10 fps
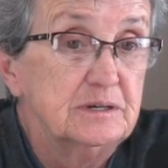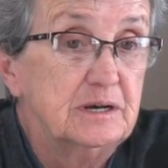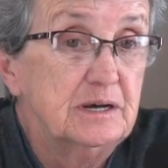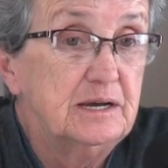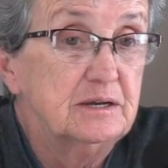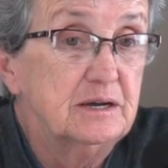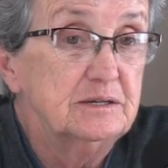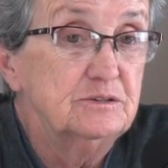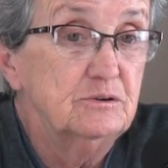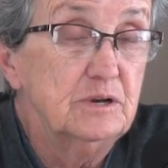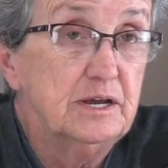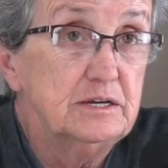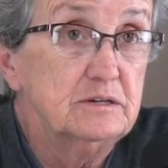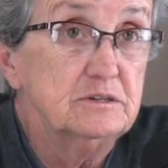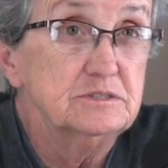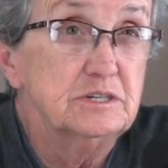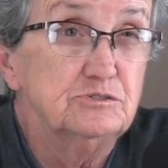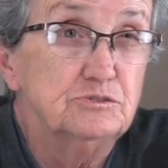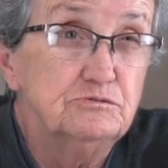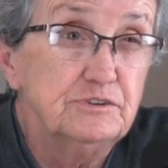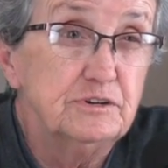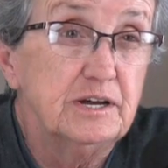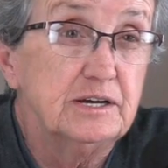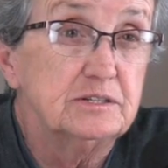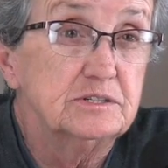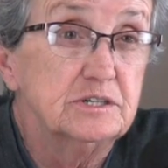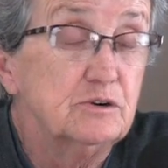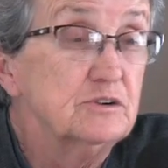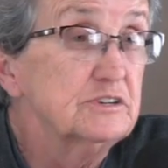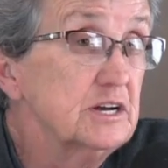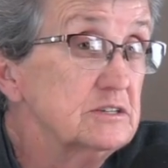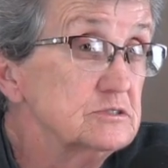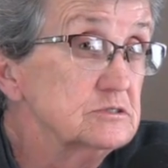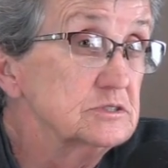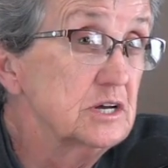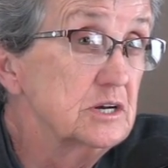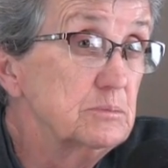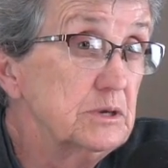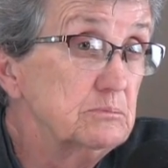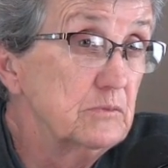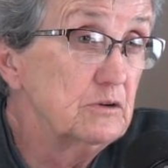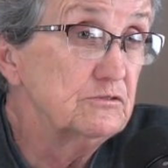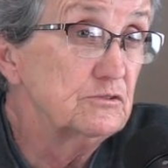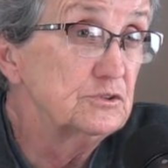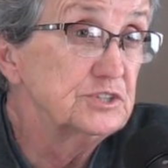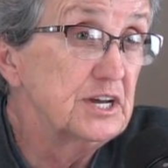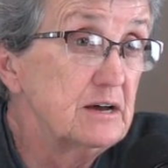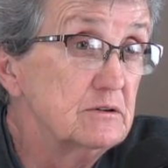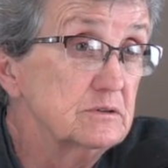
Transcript: I don't like it because I do feel like that our council's kind of been muffled down.